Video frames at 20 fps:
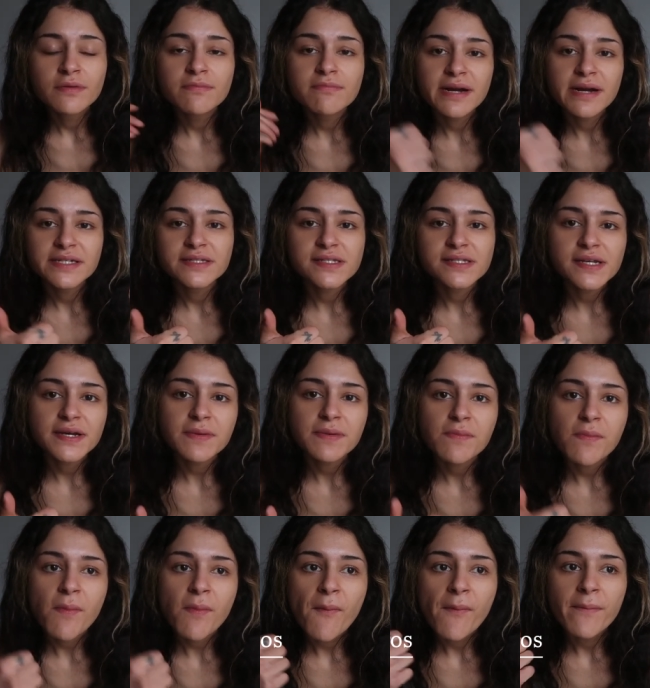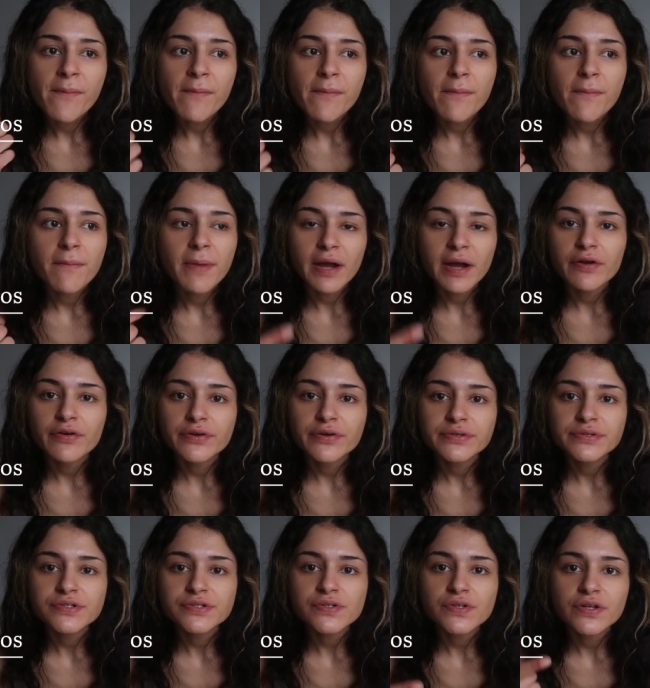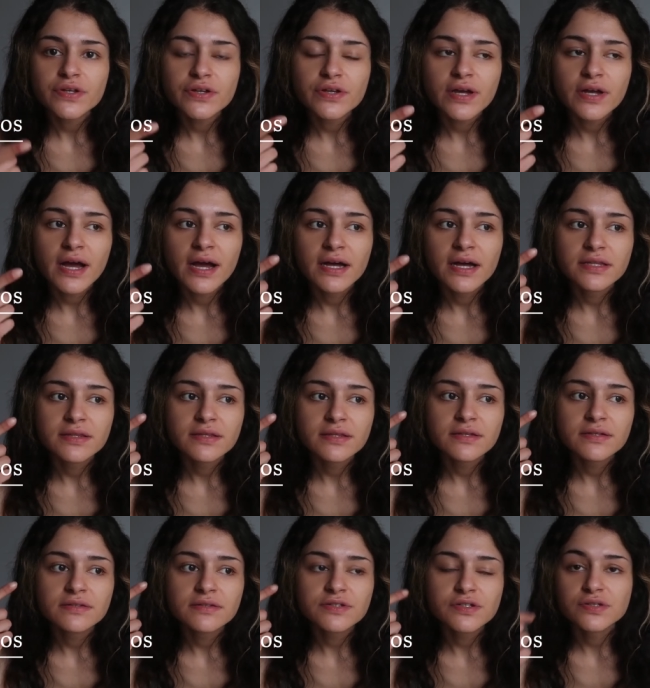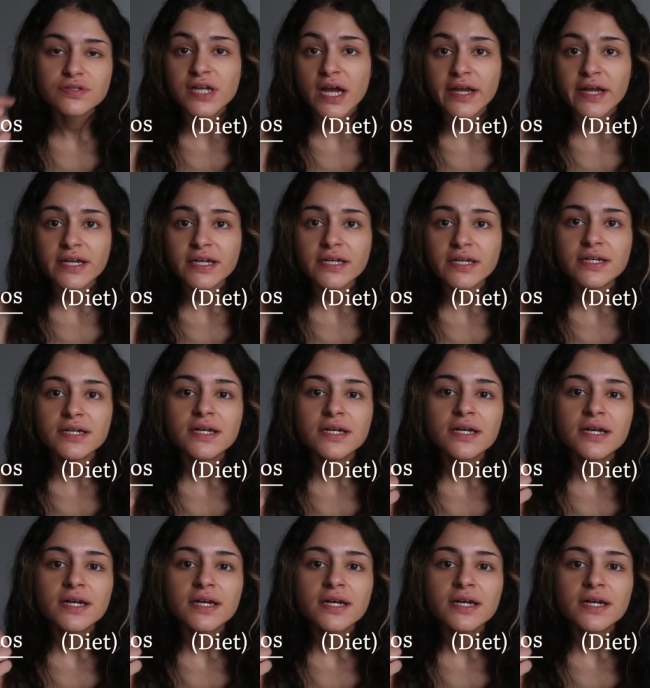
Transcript: Mindset, macros, and so diet.